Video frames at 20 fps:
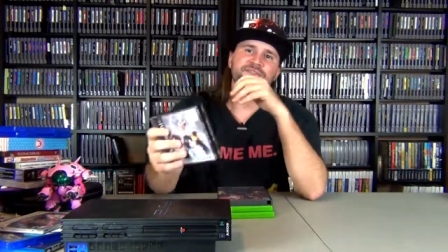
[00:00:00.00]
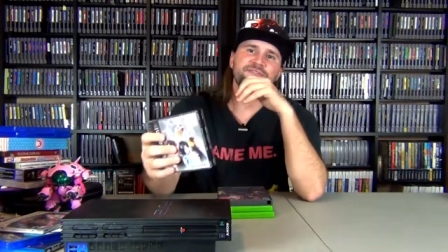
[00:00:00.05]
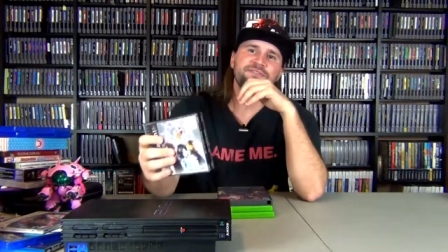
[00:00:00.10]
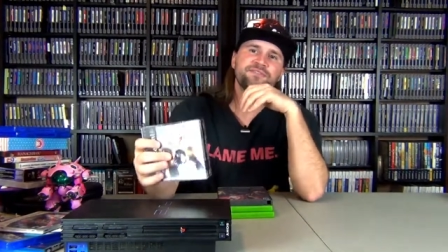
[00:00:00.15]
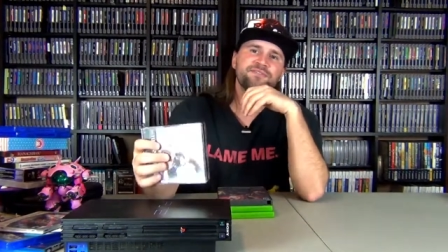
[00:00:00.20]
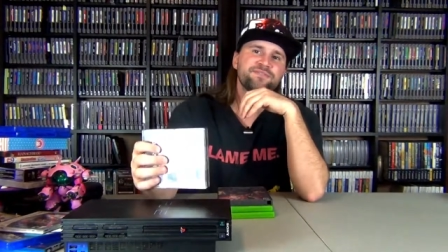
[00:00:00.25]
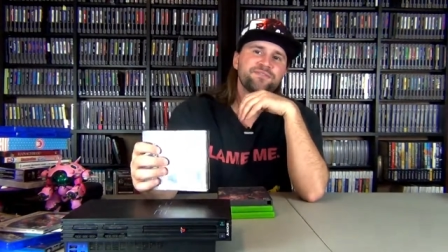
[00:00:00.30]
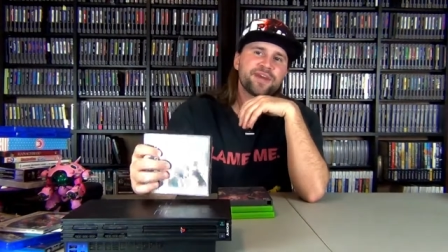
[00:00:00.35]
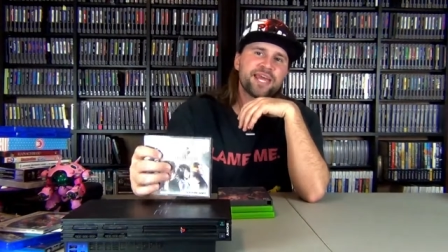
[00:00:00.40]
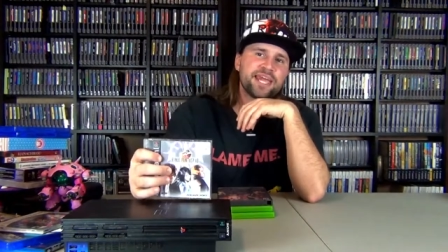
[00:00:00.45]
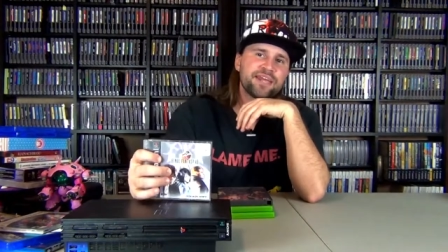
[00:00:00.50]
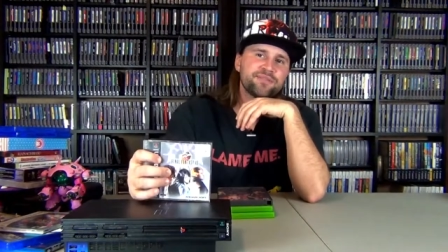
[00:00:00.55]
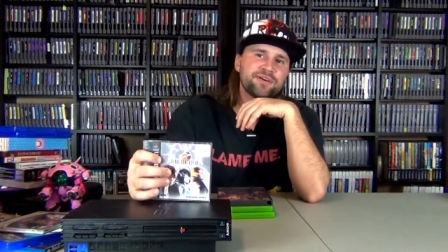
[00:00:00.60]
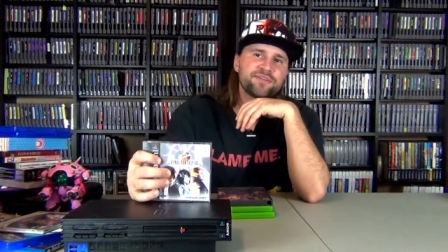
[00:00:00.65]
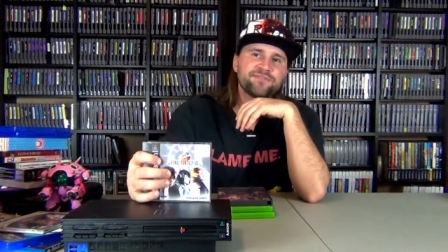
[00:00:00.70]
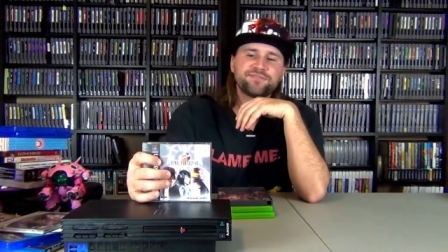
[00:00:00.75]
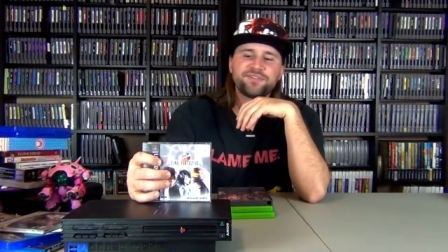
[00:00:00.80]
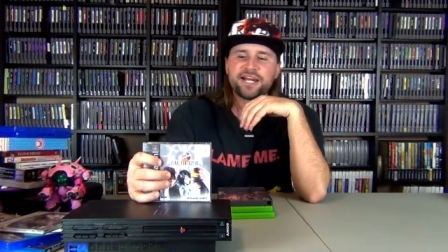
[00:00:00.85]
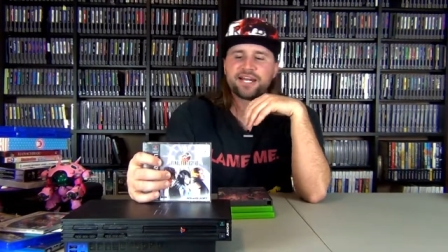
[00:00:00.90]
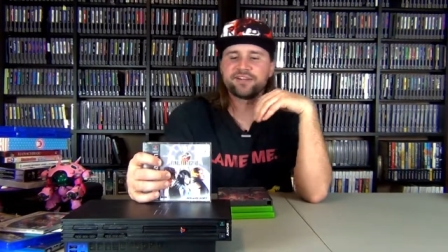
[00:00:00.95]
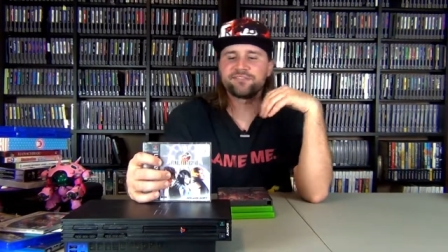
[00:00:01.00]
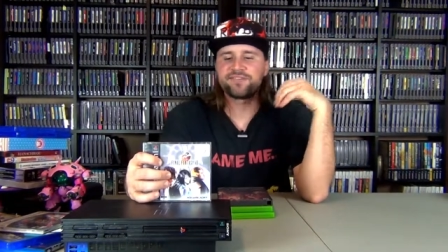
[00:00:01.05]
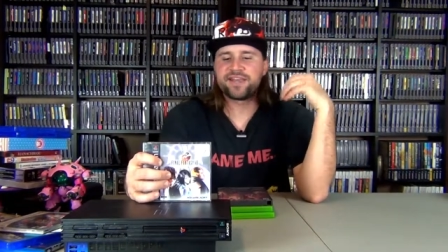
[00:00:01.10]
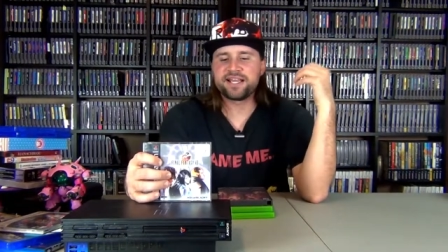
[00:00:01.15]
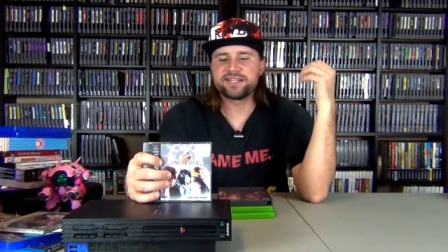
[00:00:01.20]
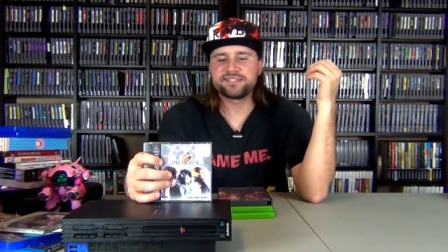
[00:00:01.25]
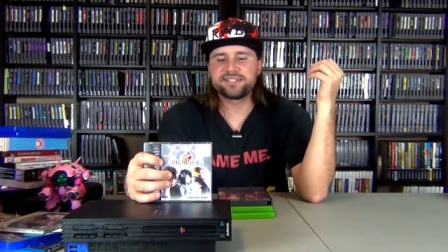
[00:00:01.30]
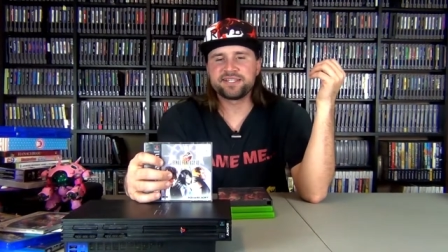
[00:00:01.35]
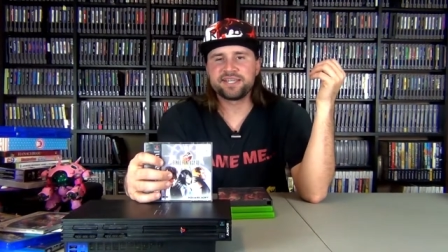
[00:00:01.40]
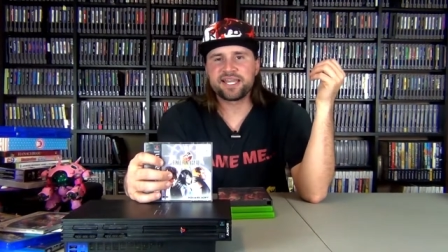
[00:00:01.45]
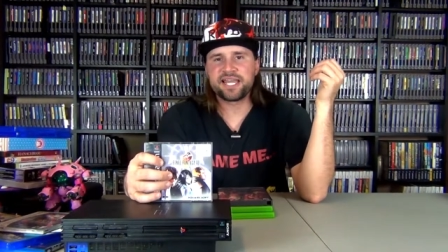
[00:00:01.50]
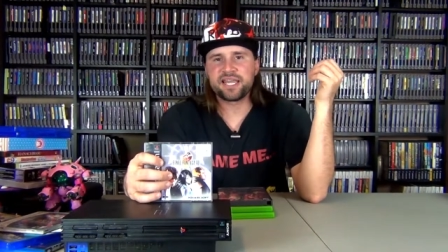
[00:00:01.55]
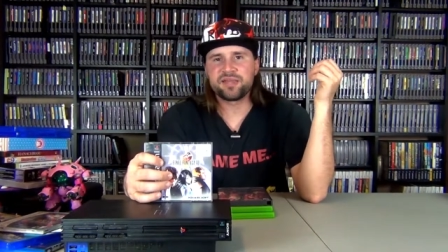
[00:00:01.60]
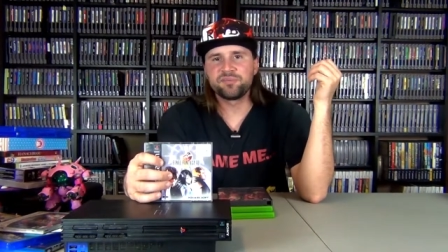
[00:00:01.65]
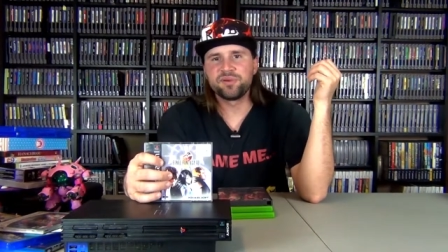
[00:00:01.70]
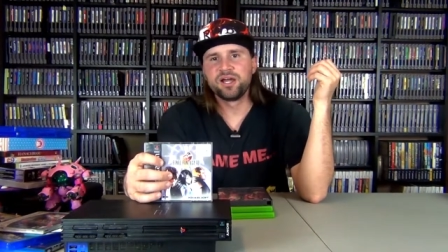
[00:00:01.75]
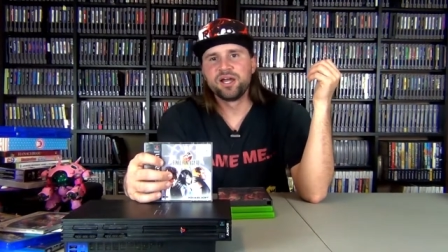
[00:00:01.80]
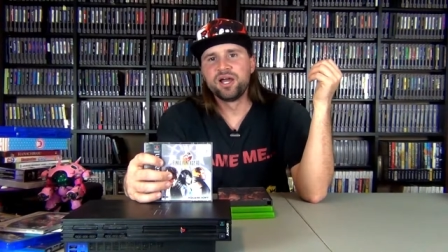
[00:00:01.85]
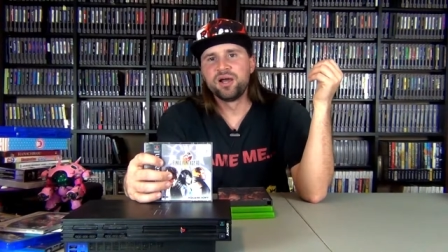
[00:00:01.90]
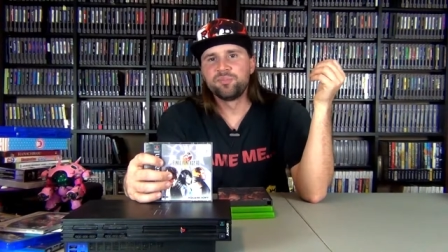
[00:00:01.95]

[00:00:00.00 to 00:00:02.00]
favorite Final Fantasy game,